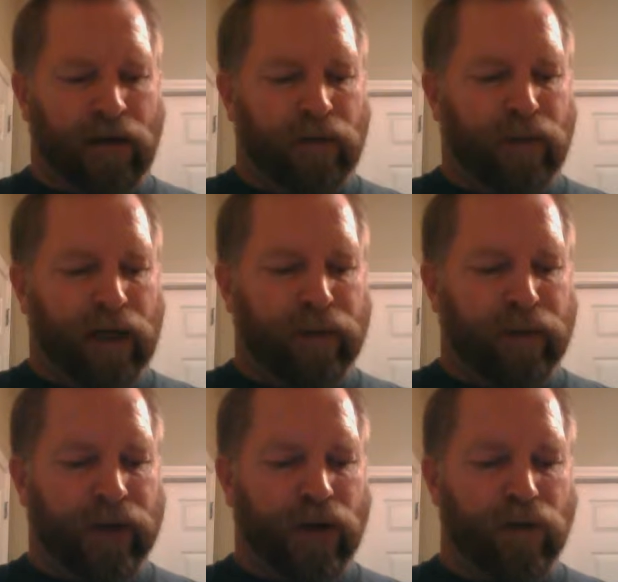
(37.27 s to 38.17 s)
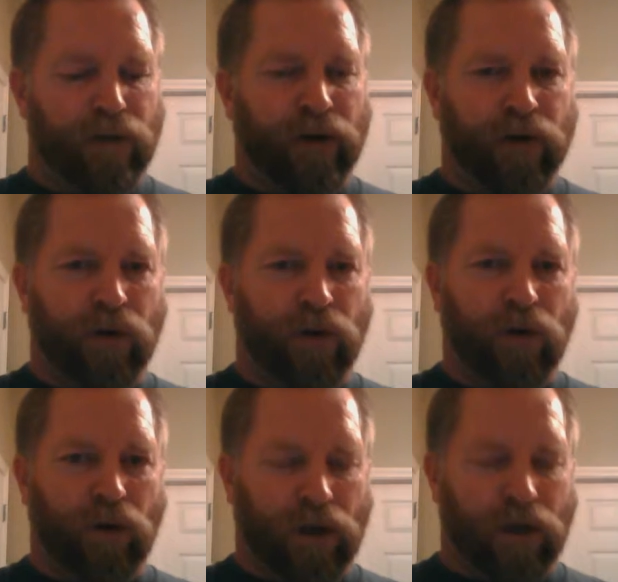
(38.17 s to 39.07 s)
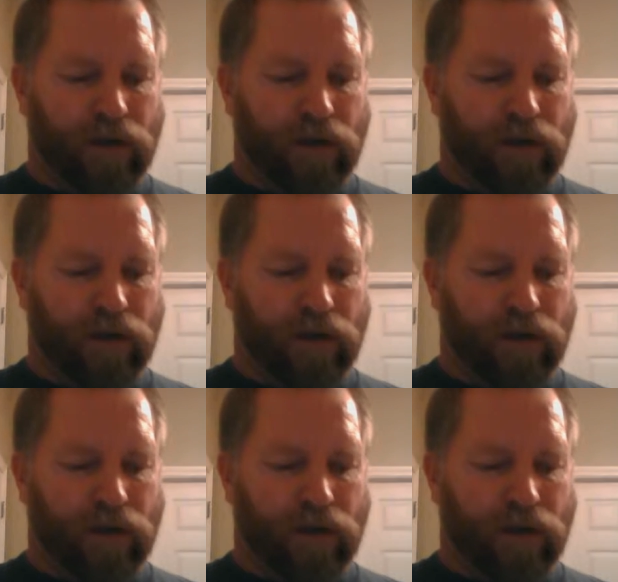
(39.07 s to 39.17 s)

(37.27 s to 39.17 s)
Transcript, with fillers: but it can be self controlled.